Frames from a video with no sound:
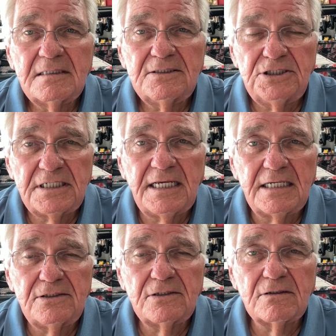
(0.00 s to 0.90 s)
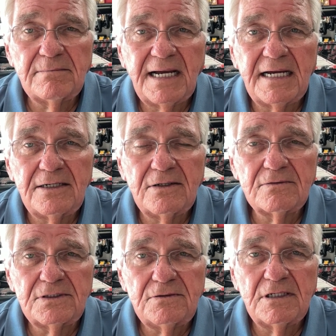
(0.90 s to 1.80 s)
jig head you're going to buy here
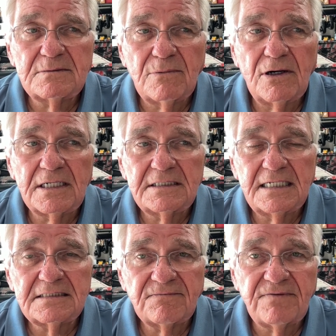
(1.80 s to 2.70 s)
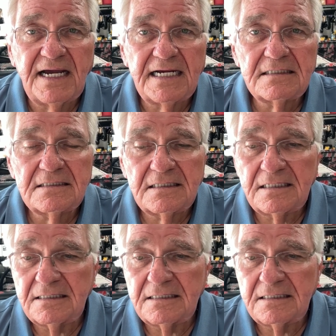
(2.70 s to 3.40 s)
on the U.S. market. That's a fact.